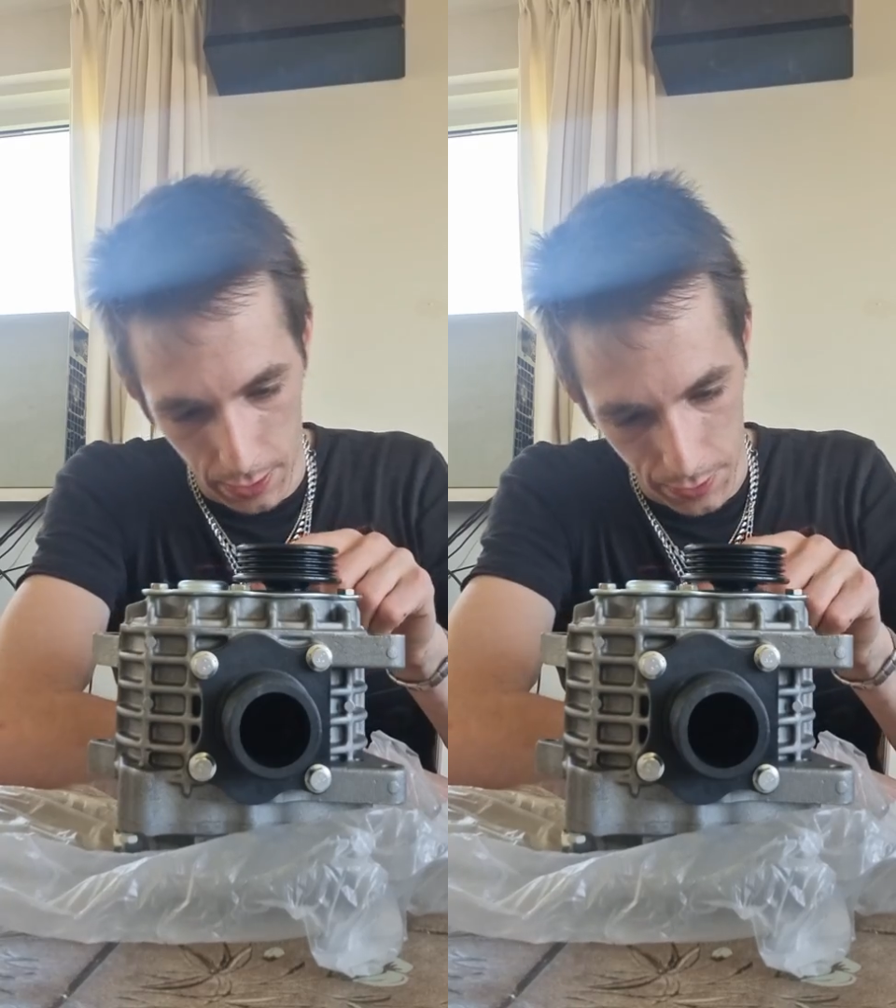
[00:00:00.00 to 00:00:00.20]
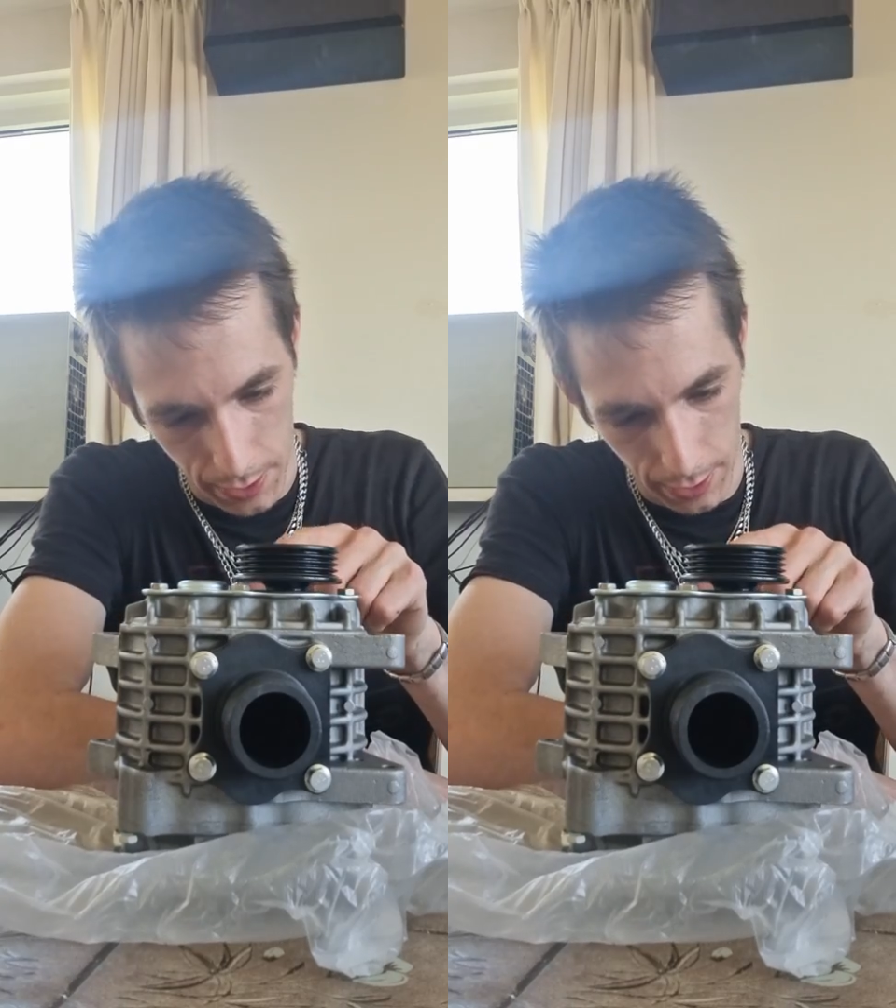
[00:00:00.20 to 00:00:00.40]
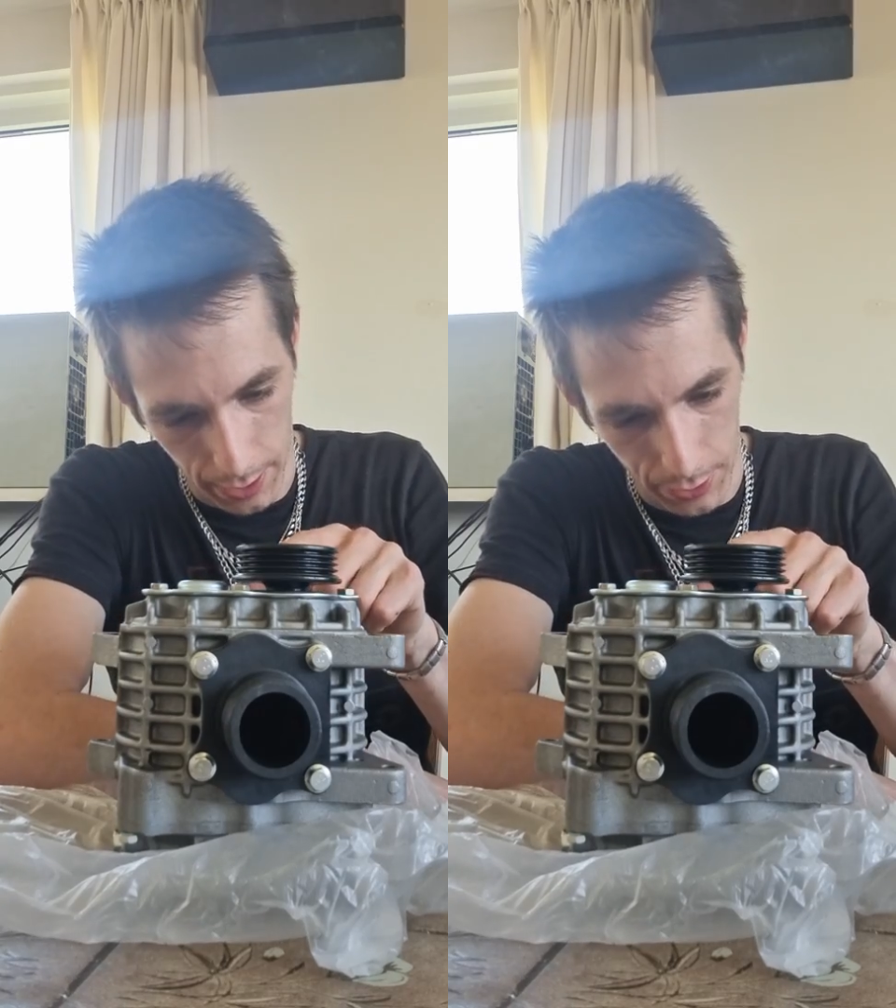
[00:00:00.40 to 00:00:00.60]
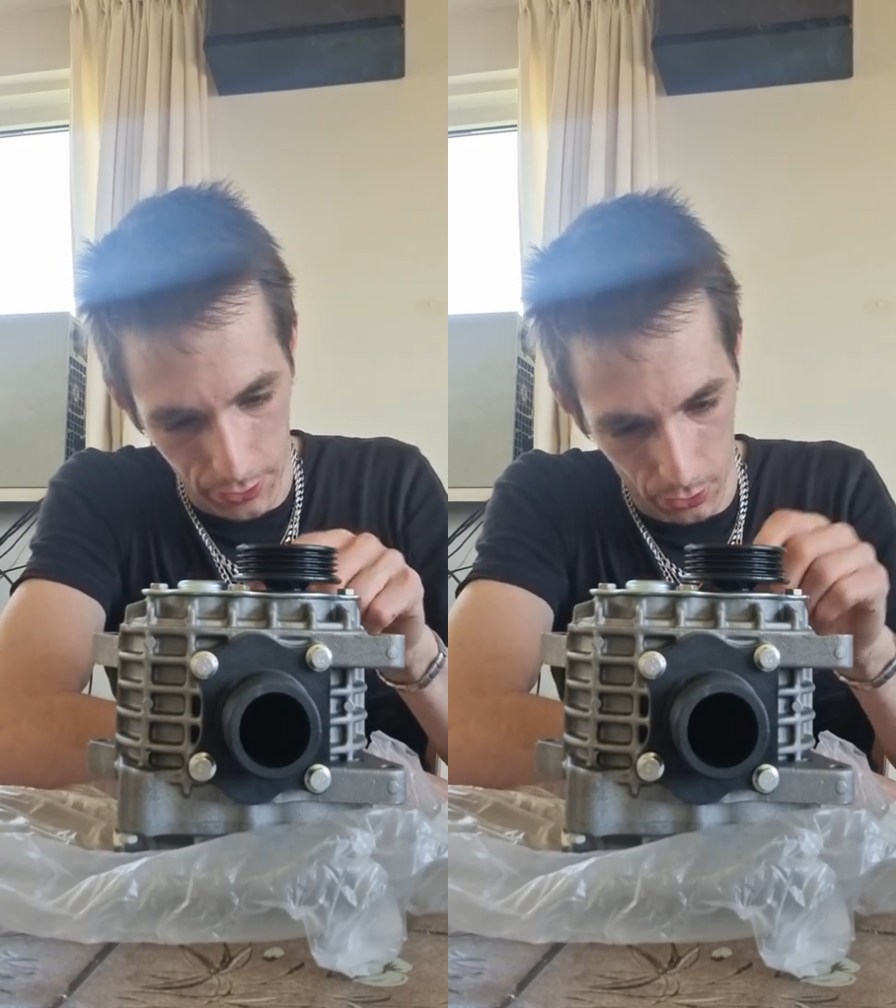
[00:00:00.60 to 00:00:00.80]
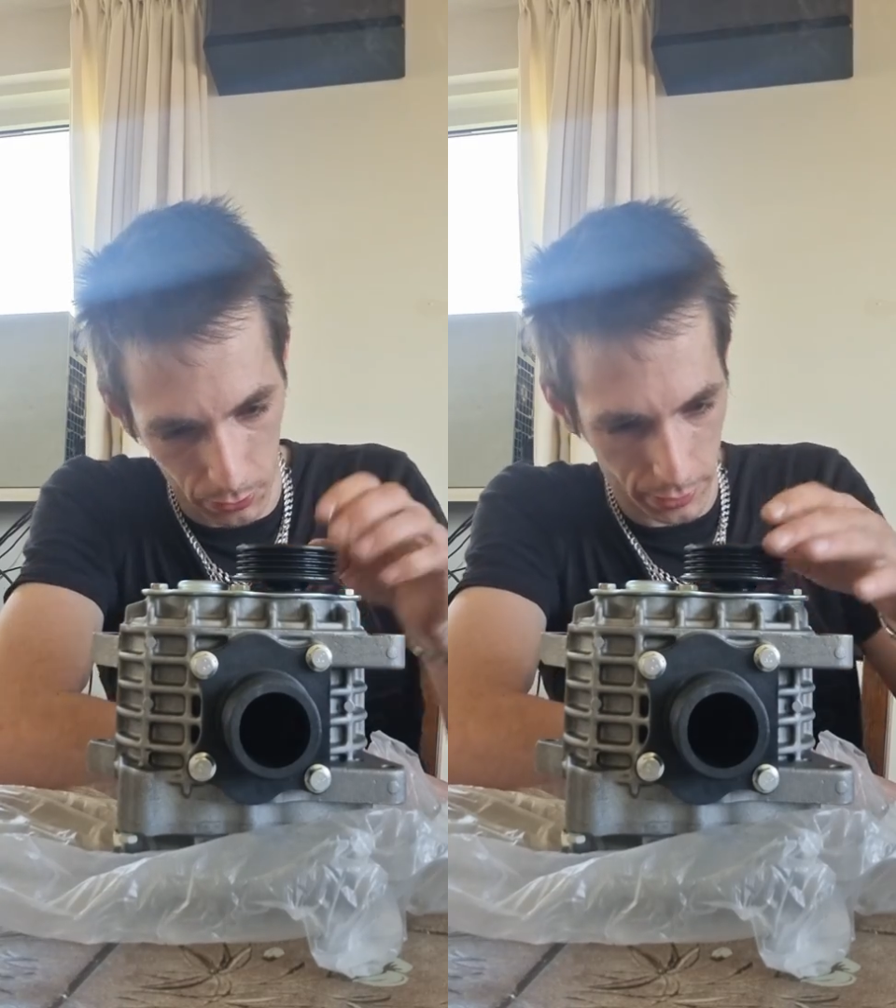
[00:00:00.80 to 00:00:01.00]
is that I
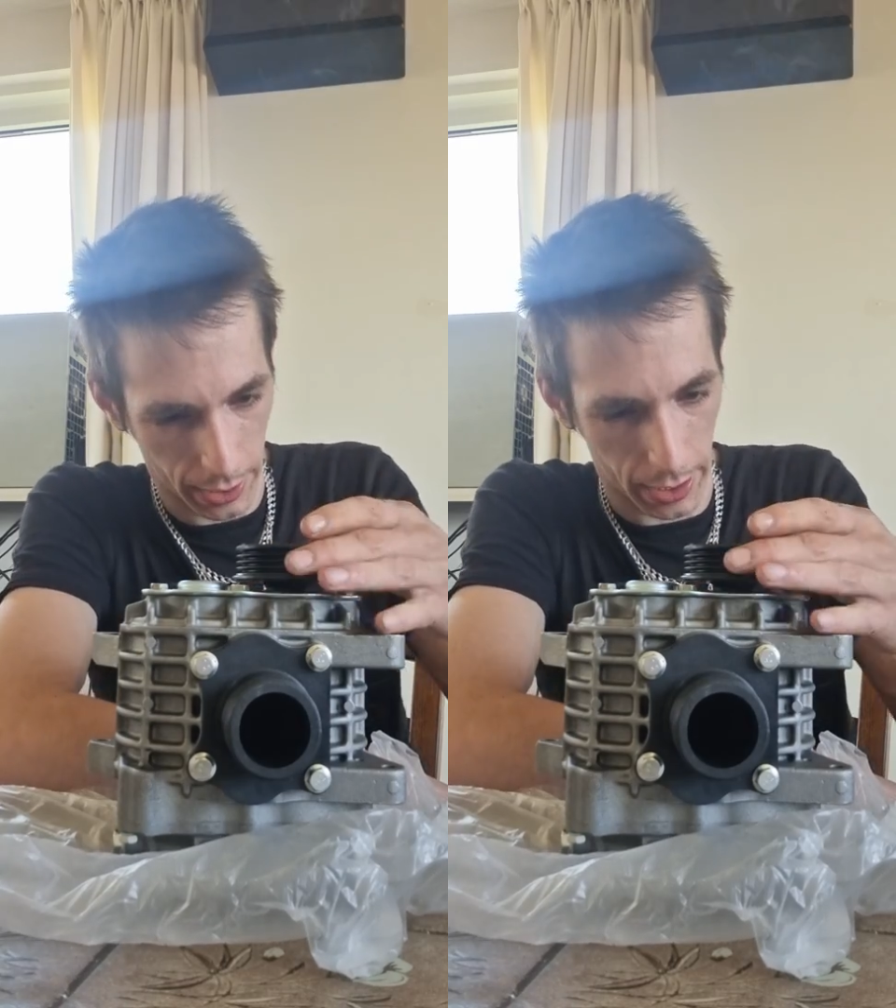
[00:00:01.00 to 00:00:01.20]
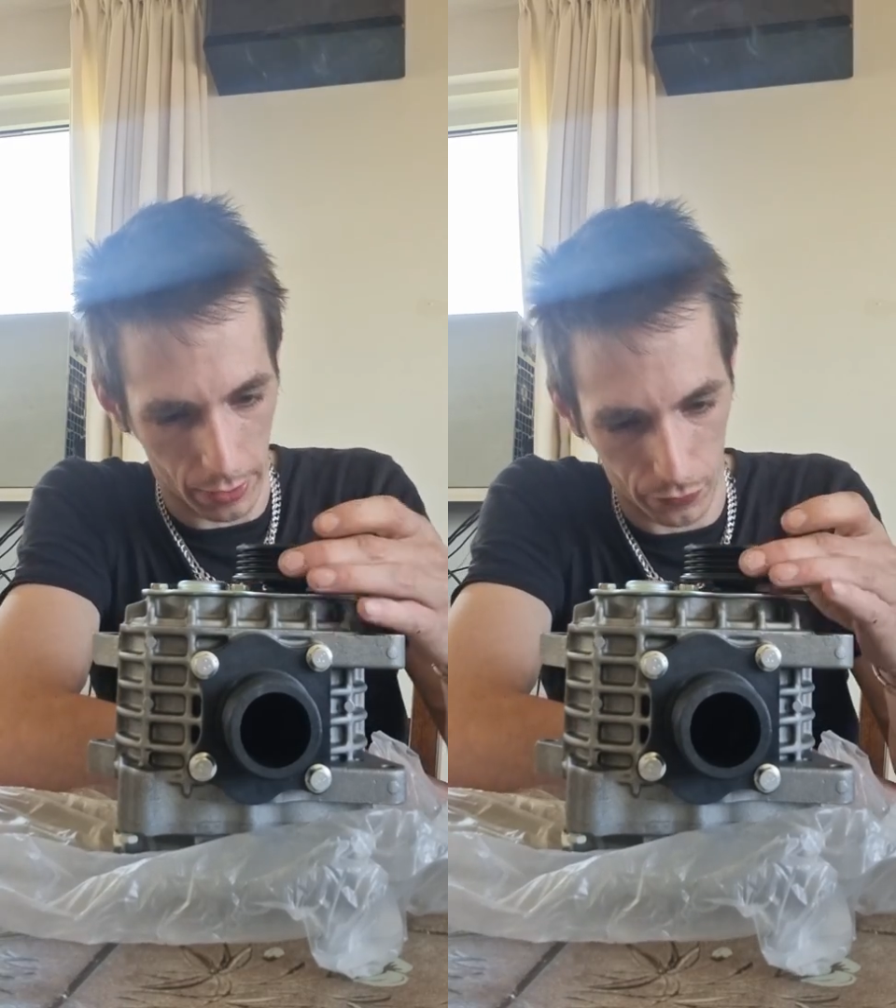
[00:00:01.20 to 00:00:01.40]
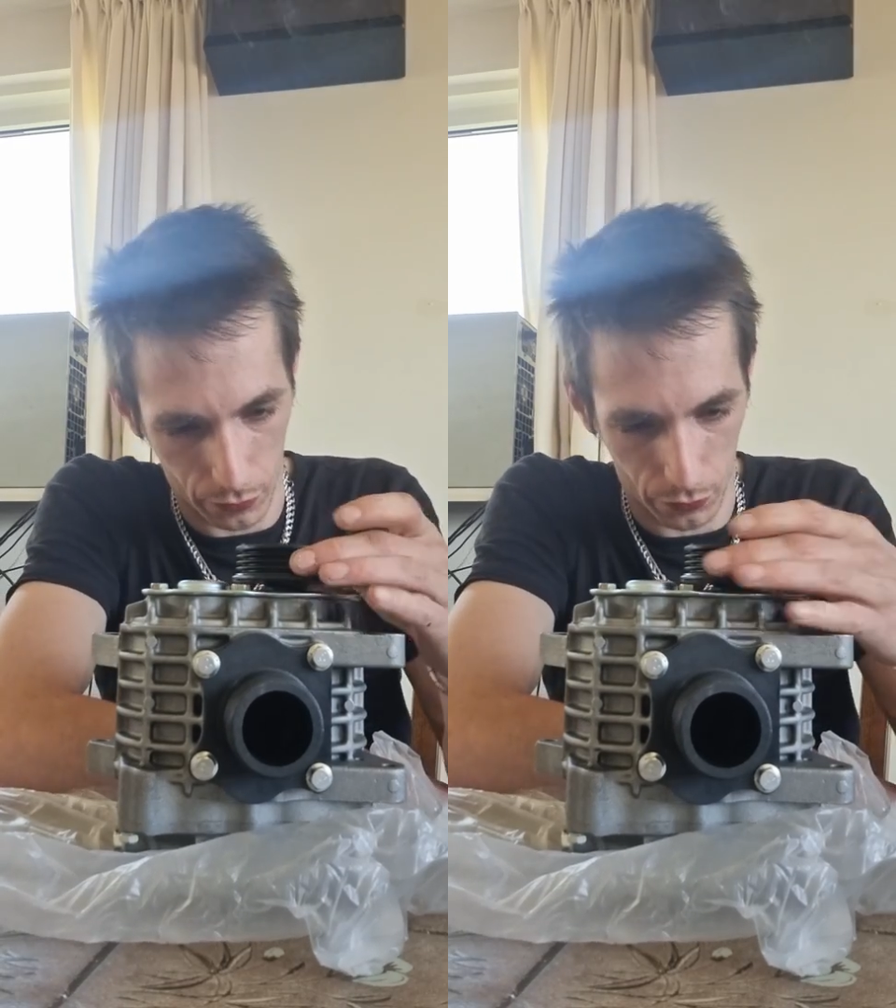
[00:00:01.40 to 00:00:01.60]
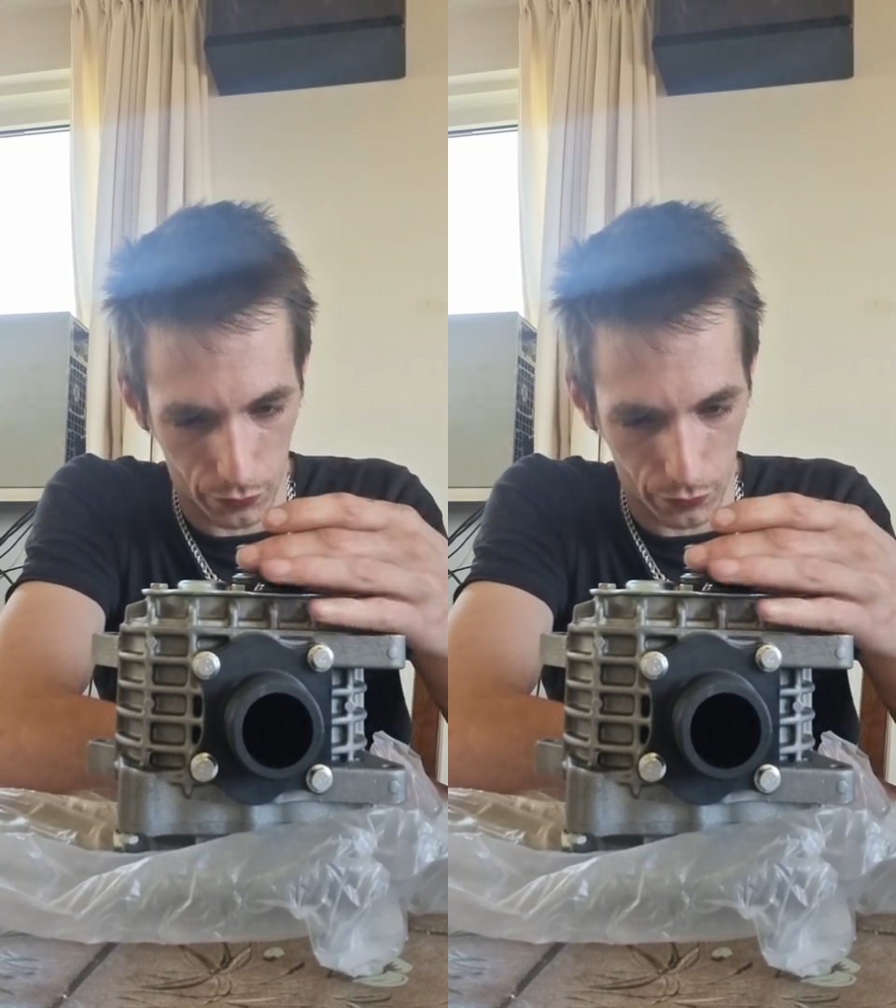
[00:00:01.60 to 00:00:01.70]
don't have